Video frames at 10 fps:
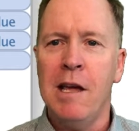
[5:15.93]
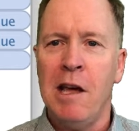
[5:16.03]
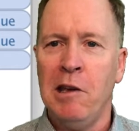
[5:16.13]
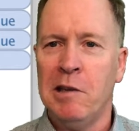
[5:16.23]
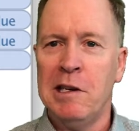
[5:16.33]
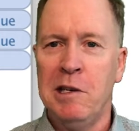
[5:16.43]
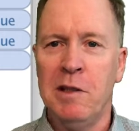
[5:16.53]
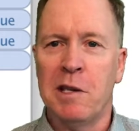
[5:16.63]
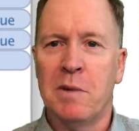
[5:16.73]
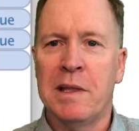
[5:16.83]
You can do
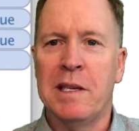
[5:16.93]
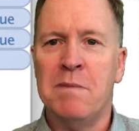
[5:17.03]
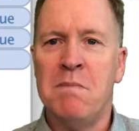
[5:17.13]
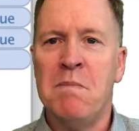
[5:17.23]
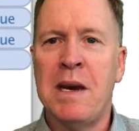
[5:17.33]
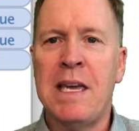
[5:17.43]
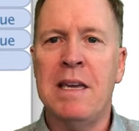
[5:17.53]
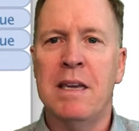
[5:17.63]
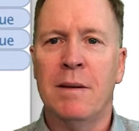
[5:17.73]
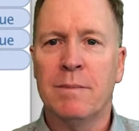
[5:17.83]
this with as
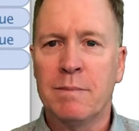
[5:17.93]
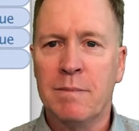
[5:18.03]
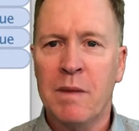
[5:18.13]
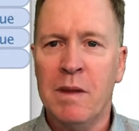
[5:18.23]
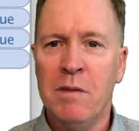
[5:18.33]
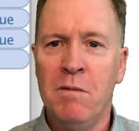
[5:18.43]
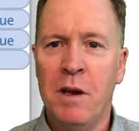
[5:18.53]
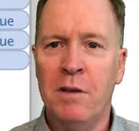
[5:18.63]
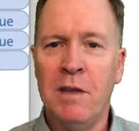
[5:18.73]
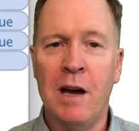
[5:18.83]
many
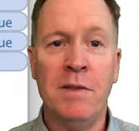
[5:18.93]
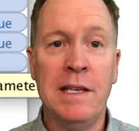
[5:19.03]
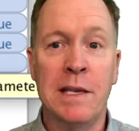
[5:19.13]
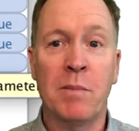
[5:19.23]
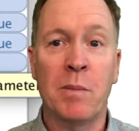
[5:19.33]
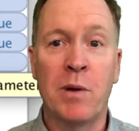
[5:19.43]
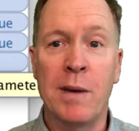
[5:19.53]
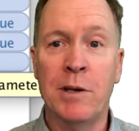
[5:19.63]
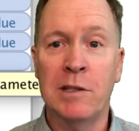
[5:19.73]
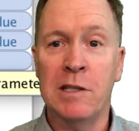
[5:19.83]
of these input
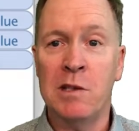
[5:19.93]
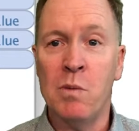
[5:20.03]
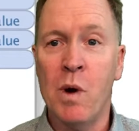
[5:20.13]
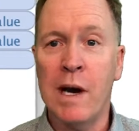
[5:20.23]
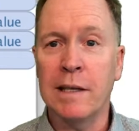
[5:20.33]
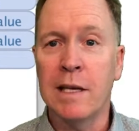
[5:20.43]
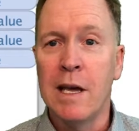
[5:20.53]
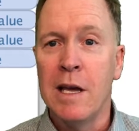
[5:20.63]
parameters as you want.